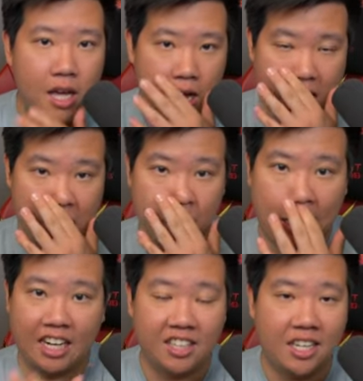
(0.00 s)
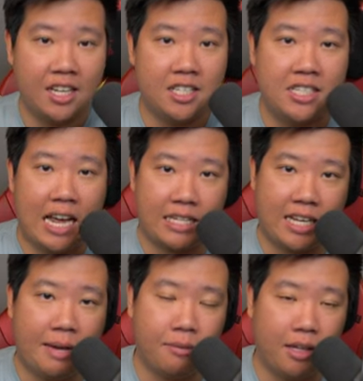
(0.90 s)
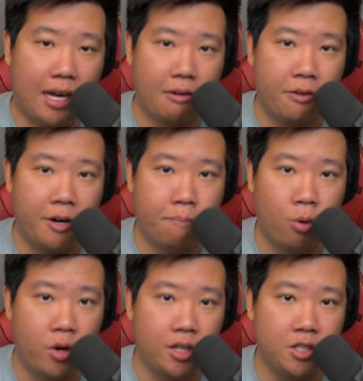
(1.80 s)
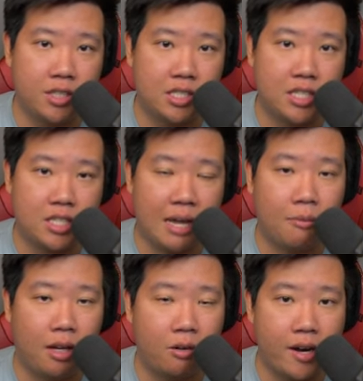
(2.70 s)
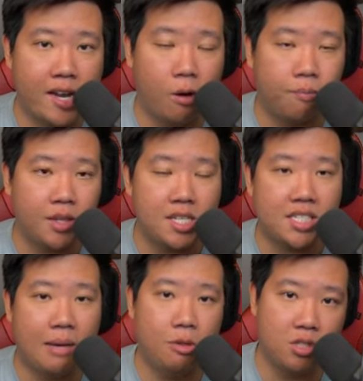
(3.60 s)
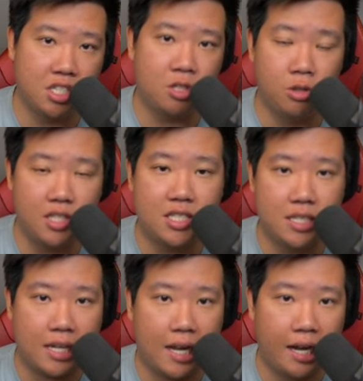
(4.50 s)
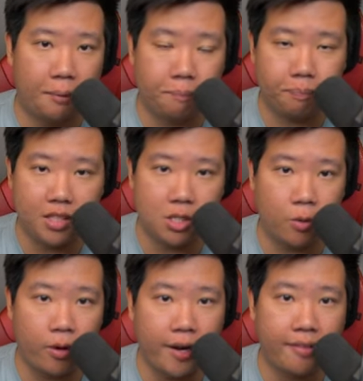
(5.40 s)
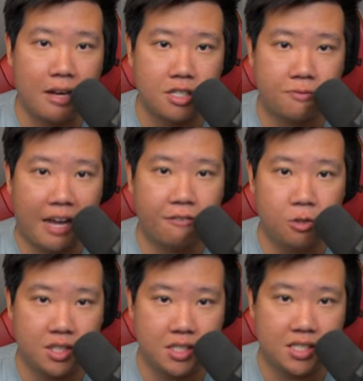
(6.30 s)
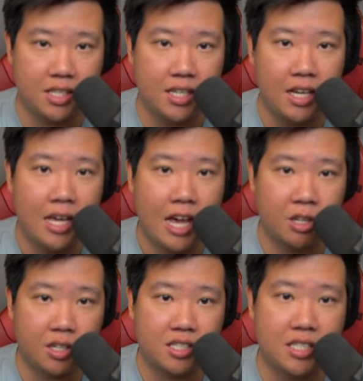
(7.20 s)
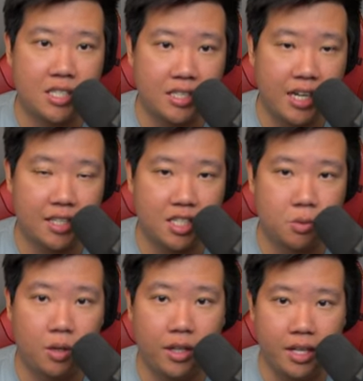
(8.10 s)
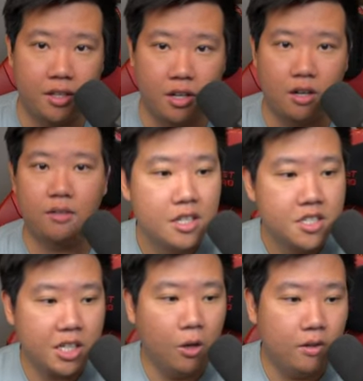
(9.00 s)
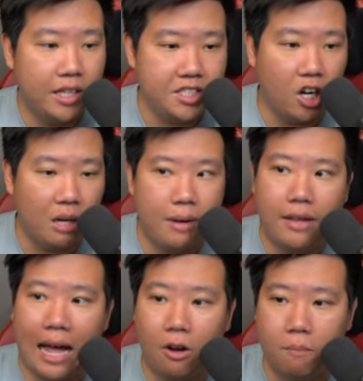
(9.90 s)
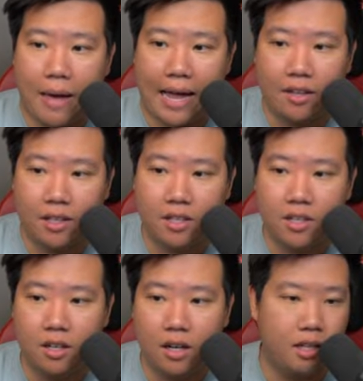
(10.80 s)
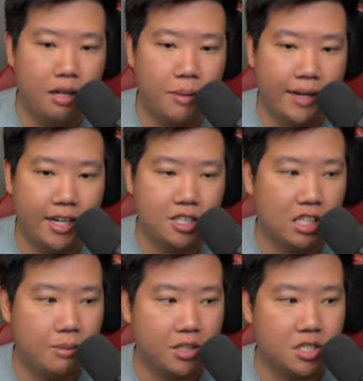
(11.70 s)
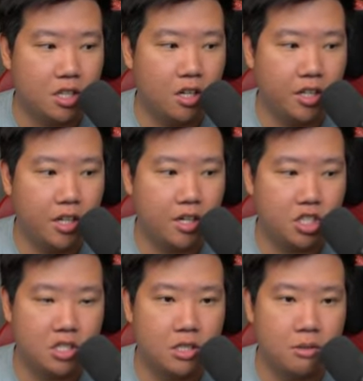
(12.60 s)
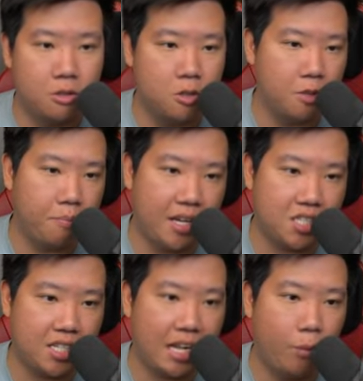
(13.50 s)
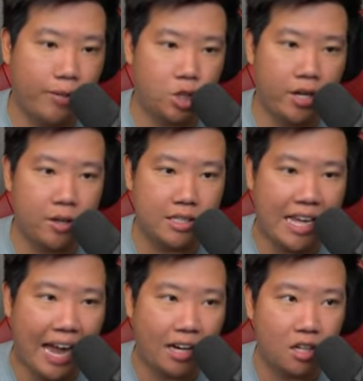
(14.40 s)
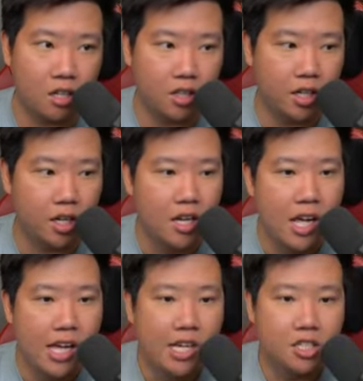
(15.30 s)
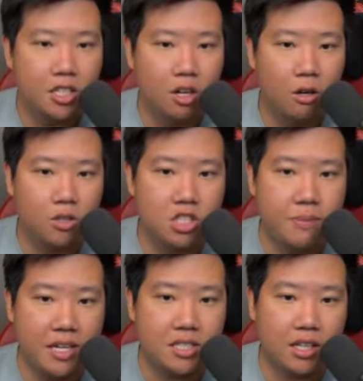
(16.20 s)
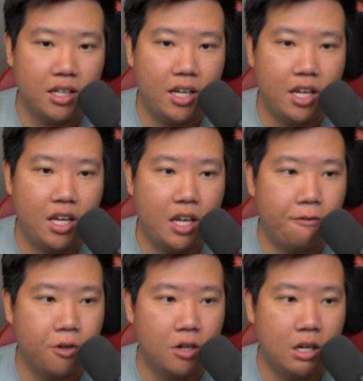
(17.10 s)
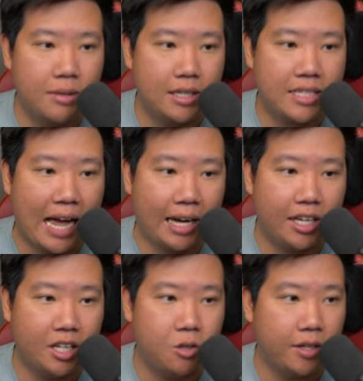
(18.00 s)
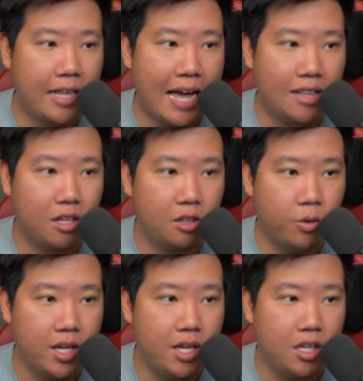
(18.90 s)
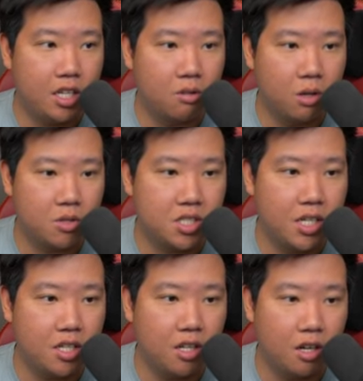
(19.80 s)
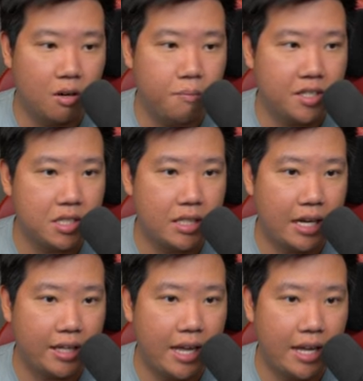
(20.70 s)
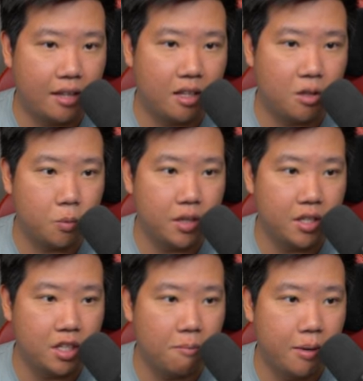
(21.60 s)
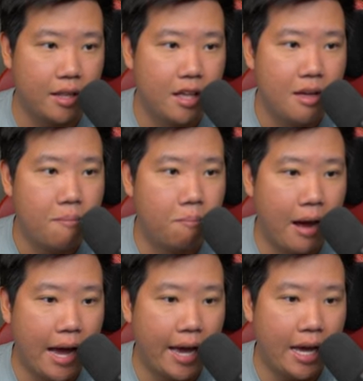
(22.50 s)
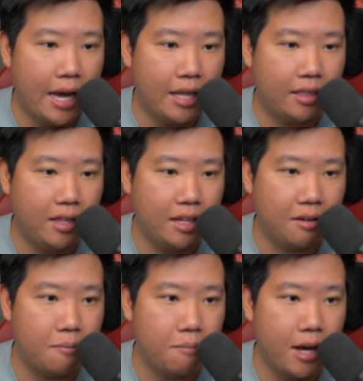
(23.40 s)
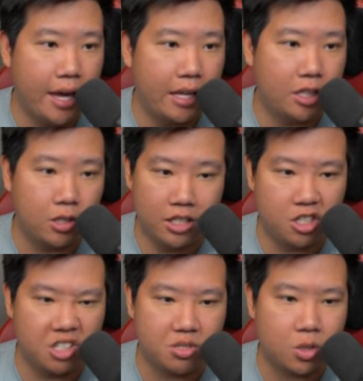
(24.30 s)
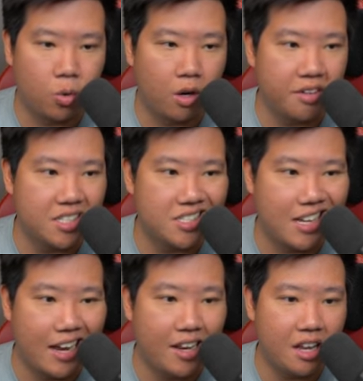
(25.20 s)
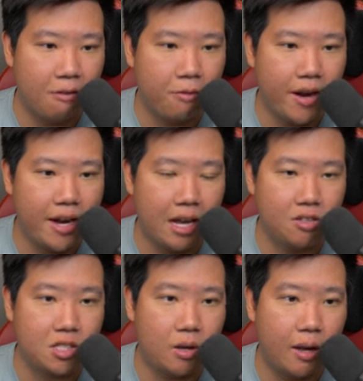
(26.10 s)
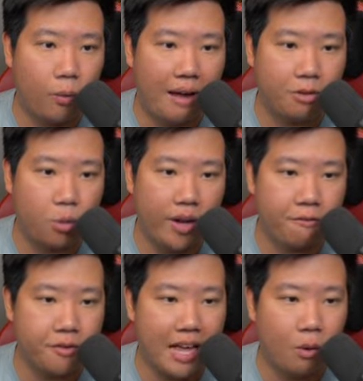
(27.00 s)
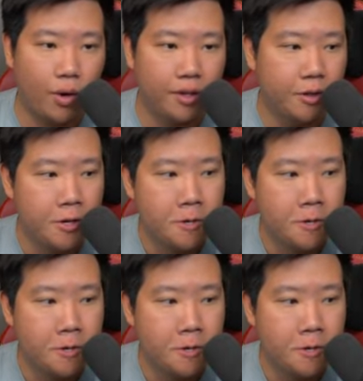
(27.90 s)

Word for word: Another thing is that time clock, very important. You can see the time clock right now. This game uses UTC time. So right now it's 5 UTC, and you can see the date as well in here. So let's talk about how to battle in here. I kind of talked about this earlier, just the basic, how we try to attack earlier. So just basically, if you're going to be attacking, you can add 3 heroes in here. Basically, I can add another one in here, but I think my leadership score is not enough right now, so I will have to wait for that one.